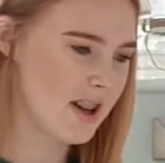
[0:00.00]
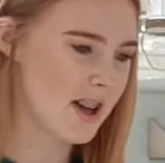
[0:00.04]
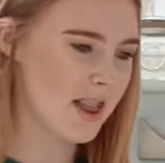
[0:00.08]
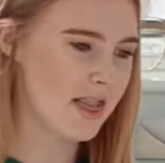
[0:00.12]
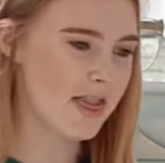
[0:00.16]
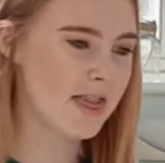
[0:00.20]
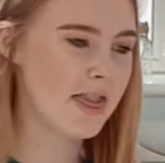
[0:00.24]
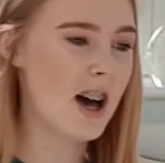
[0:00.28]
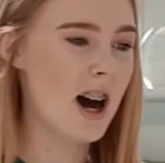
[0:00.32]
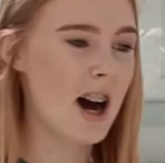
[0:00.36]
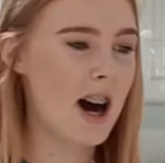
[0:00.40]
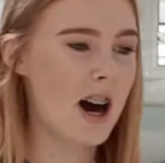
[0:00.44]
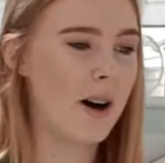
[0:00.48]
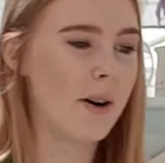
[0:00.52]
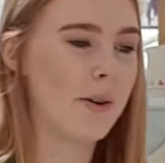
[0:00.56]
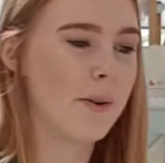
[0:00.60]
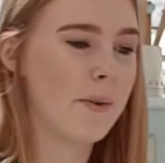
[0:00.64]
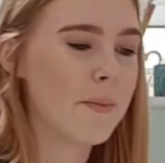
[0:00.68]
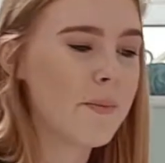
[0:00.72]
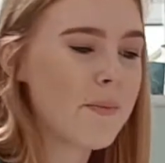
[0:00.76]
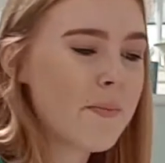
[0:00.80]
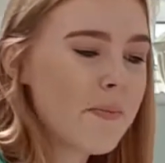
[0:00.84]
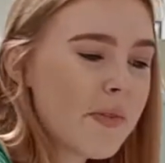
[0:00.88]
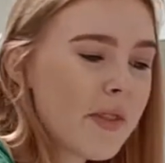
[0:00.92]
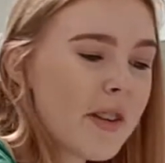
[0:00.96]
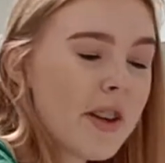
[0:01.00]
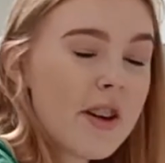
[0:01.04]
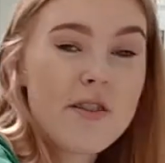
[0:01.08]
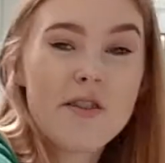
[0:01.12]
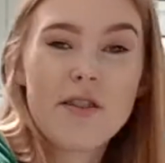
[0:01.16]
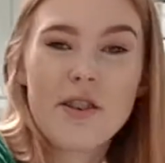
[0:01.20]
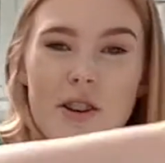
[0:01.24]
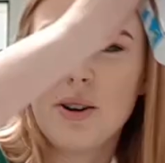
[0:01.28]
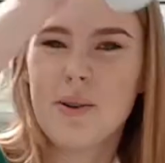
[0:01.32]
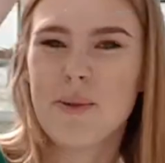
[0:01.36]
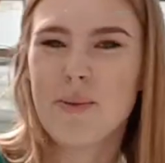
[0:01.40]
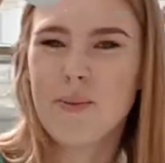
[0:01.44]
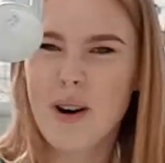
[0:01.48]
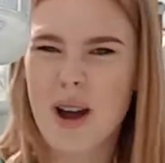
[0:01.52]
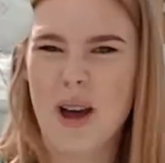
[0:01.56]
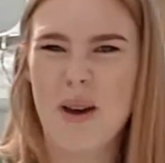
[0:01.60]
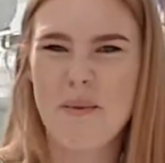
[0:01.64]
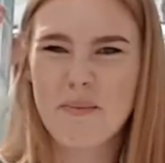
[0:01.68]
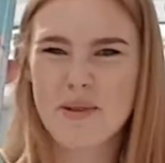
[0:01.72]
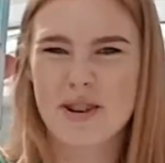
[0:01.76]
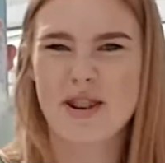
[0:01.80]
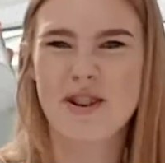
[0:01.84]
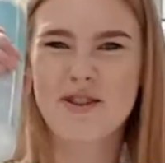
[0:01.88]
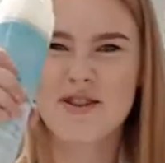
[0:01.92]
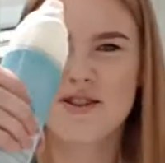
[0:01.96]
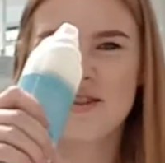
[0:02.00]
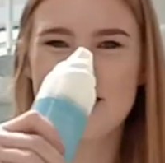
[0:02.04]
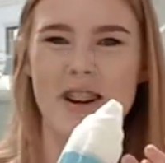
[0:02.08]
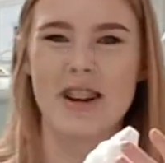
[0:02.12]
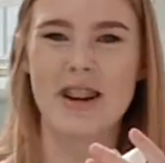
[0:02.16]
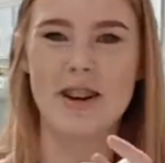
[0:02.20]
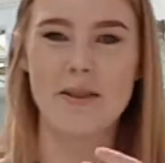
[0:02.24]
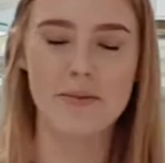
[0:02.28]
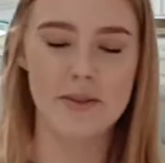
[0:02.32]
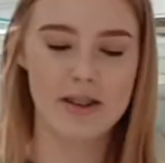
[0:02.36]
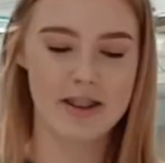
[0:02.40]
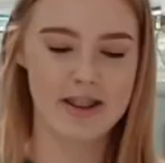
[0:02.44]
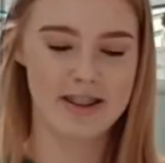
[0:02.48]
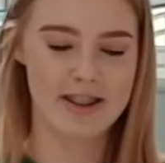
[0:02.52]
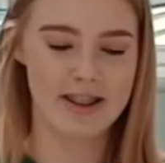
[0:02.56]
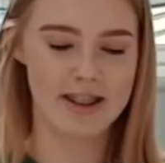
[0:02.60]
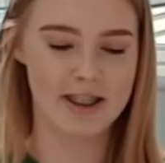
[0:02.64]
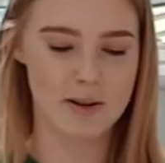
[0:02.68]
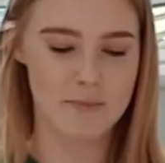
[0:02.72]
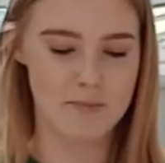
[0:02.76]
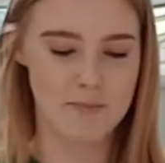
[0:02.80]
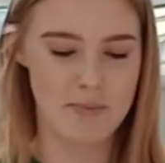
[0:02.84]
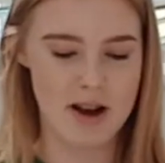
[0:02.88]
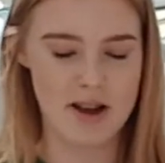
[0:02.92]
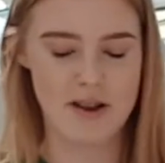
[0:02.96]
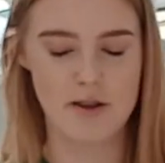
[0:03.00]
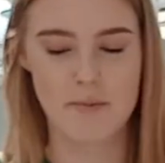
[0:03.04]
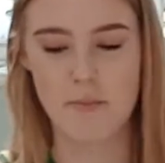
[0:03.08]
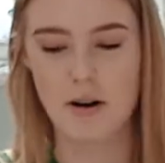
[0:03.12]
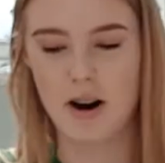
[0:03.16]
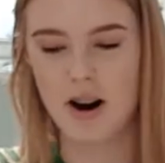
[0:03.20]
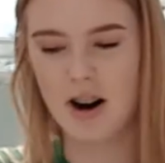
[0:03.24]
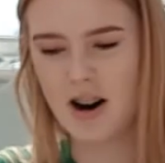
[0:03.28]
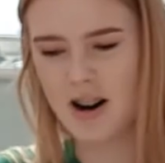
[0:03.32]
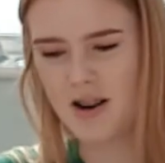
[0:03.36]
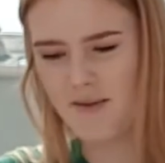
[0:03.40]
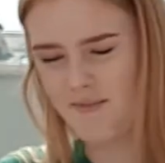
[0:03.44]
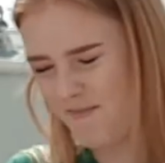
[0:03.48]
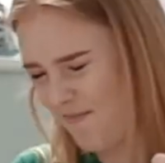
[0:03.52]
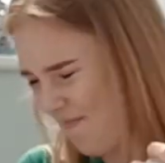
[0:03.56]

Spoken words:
Now for the whipped cream. This is the best part.